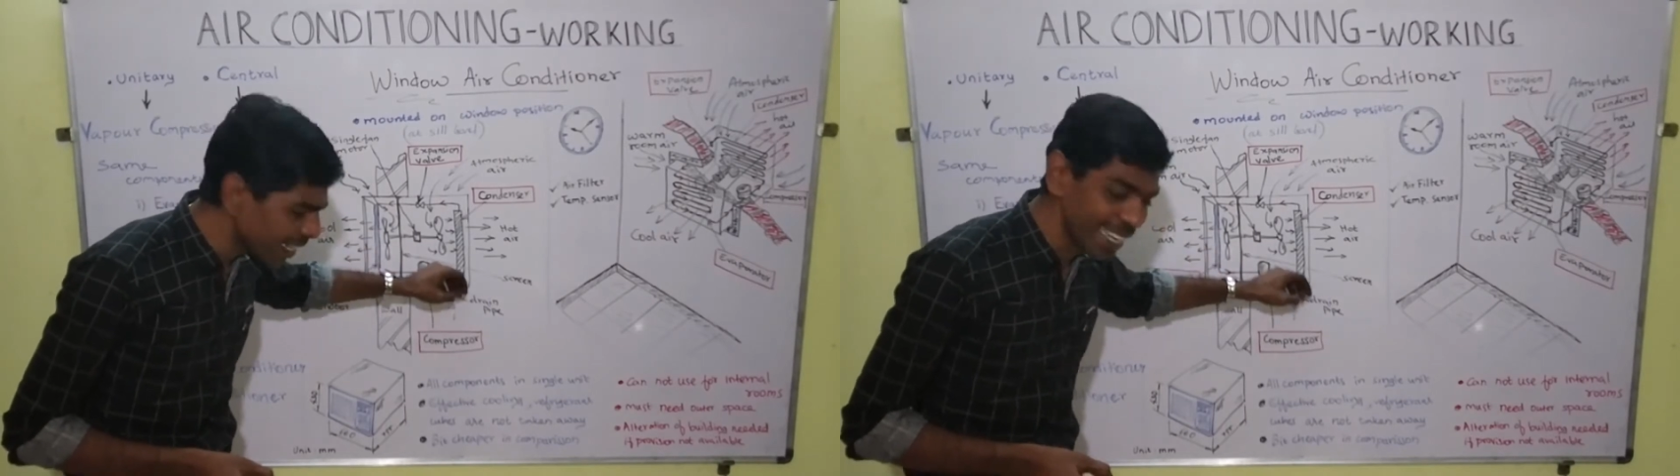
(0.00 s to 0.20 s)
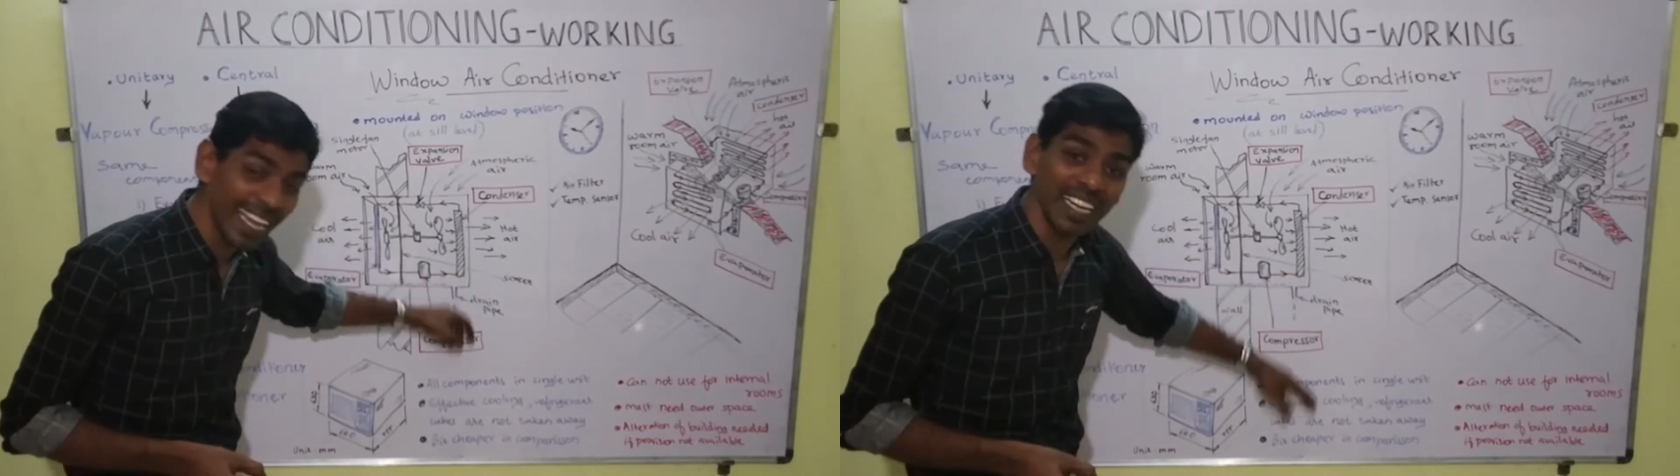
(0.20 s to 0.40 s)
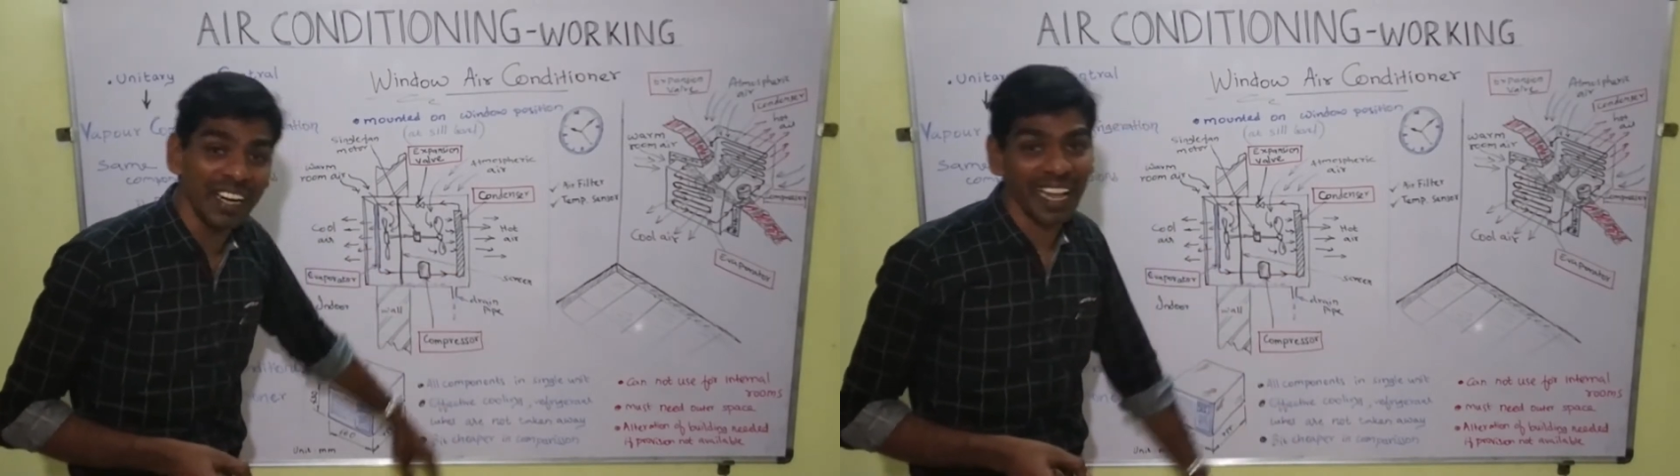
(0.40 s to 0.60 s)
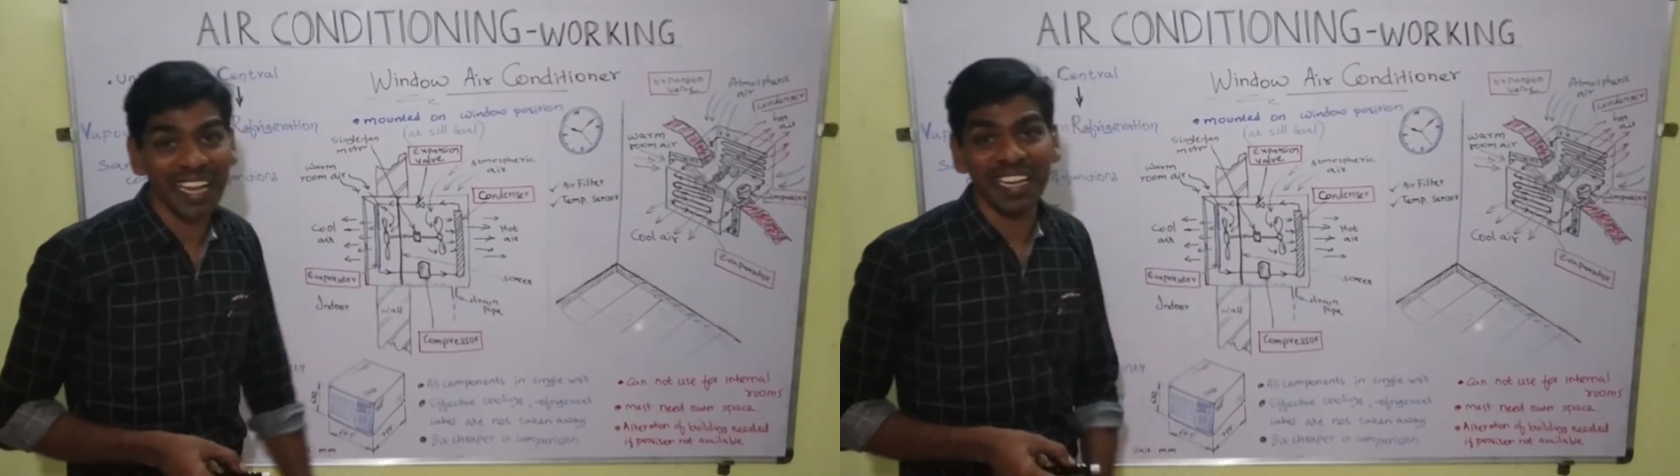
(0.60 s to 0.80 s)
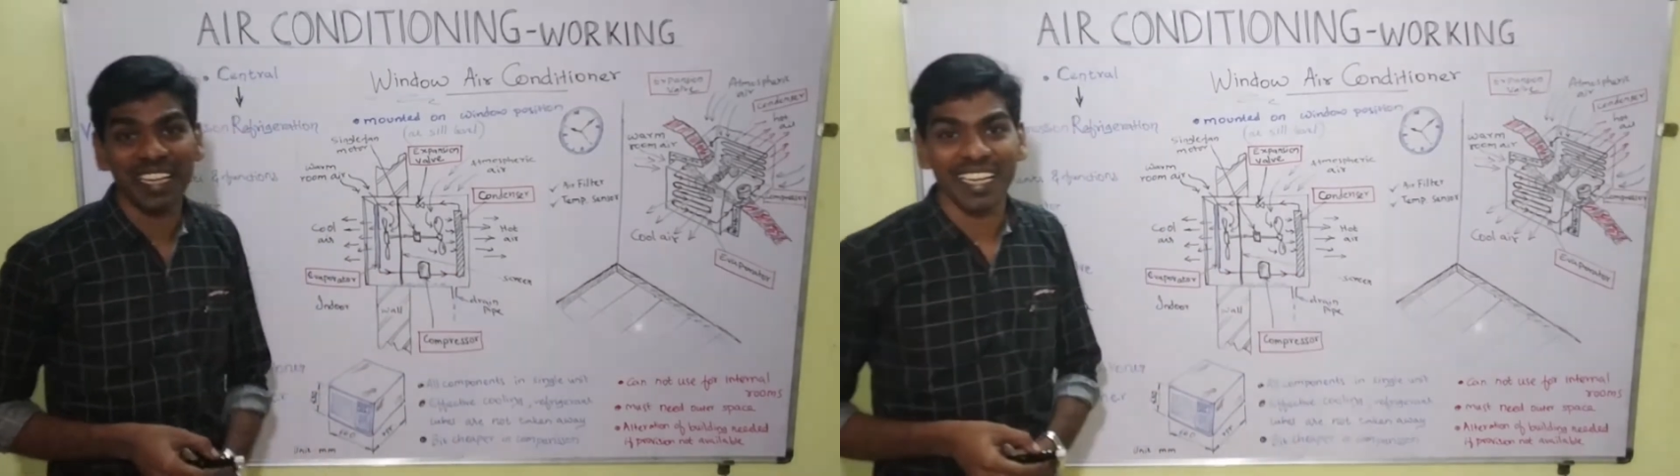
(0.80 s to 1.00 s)
get
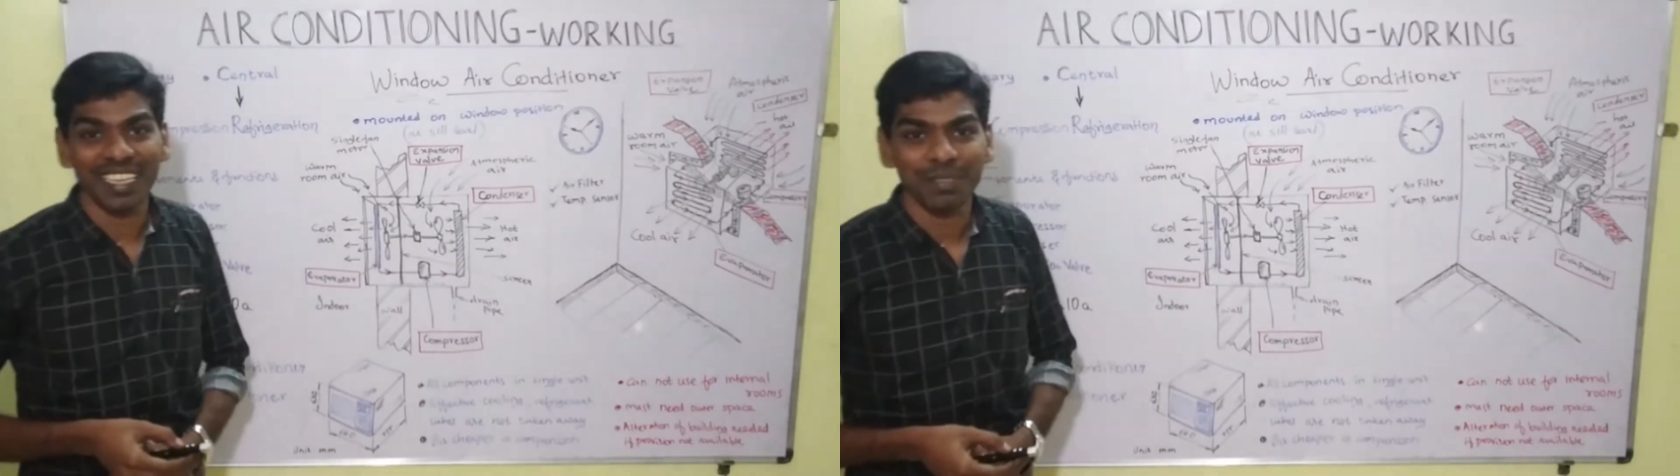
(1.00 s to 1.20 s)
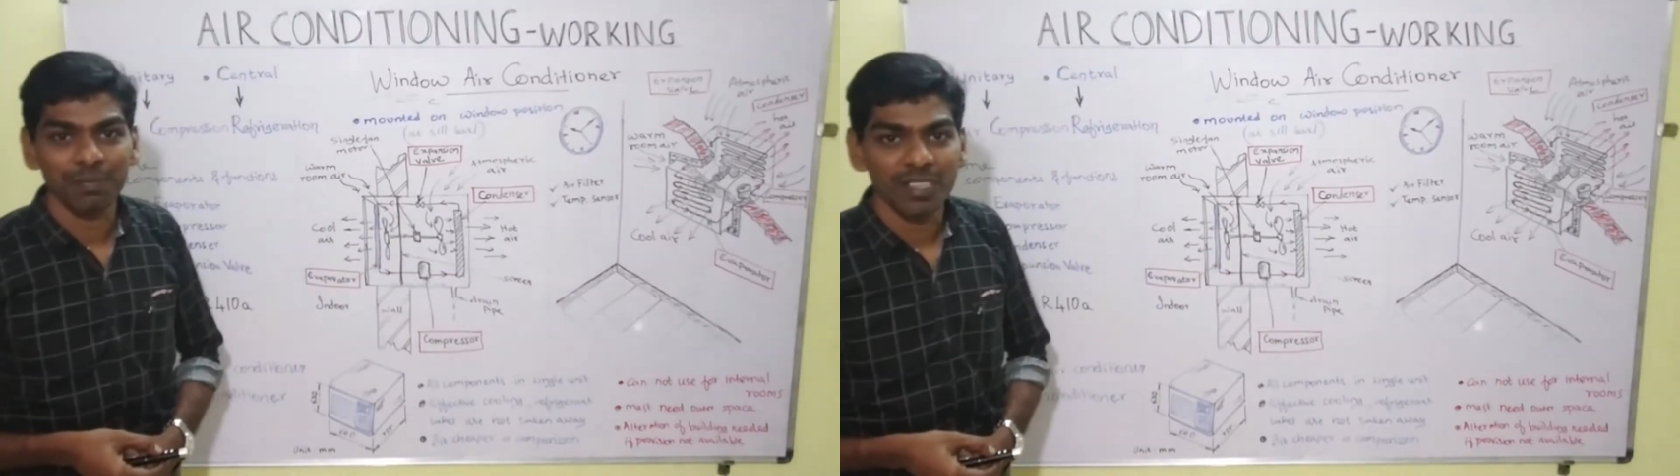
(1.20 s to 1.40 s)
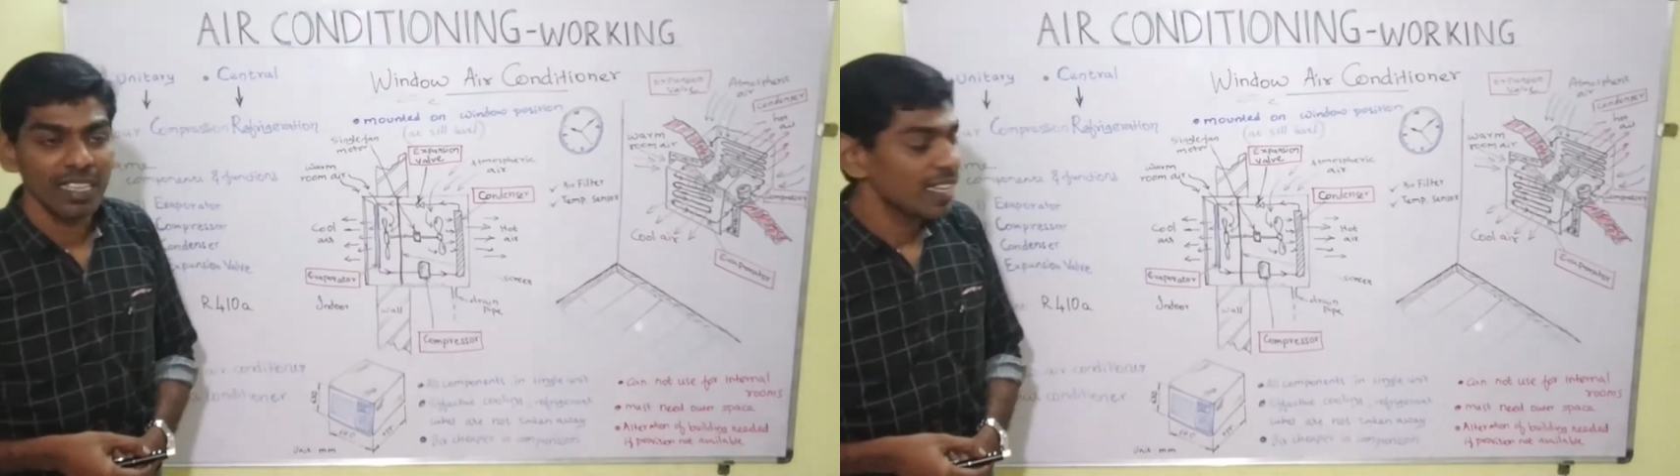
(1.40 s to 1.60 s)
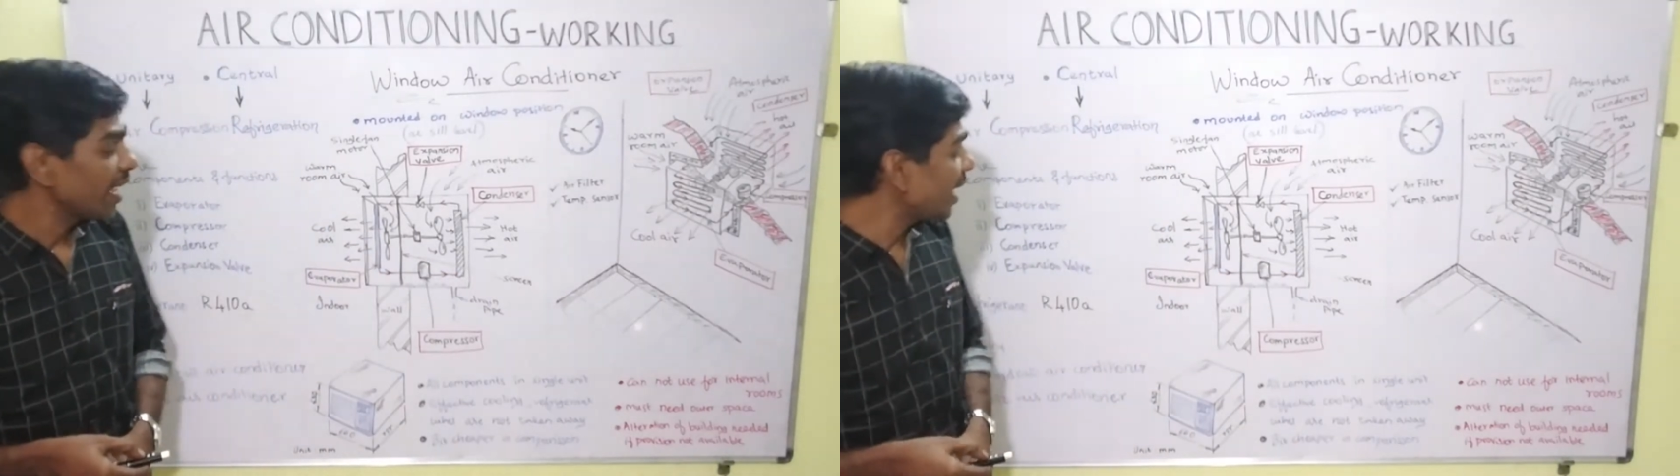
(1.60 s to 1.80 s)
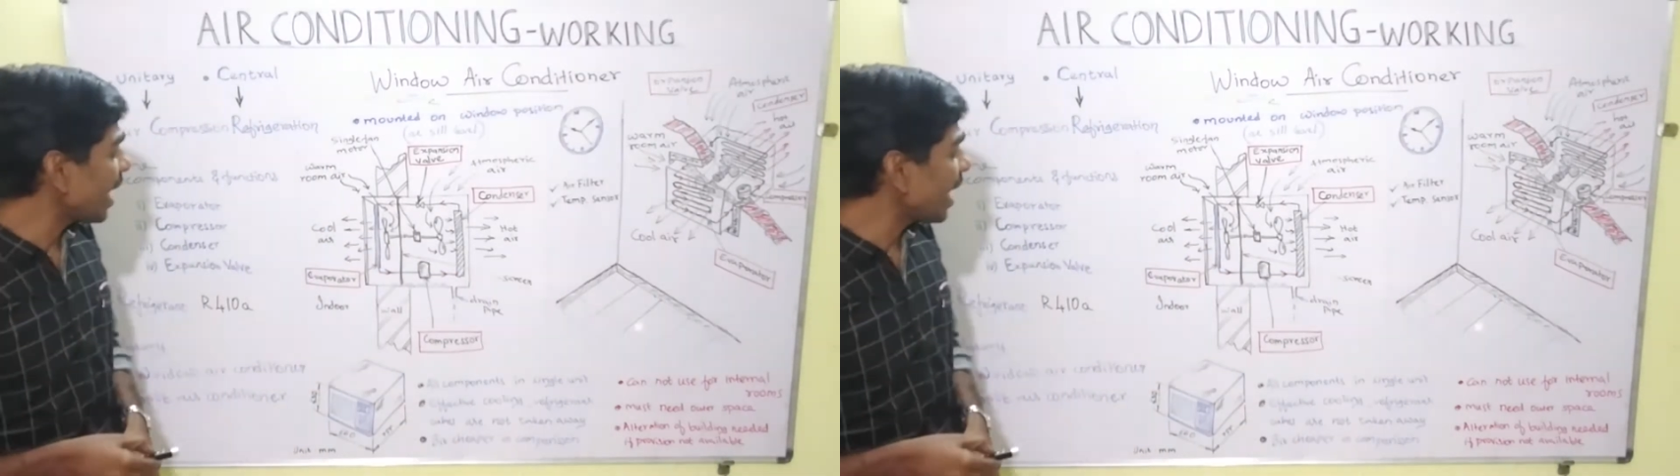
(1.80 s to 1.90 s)
drained here. And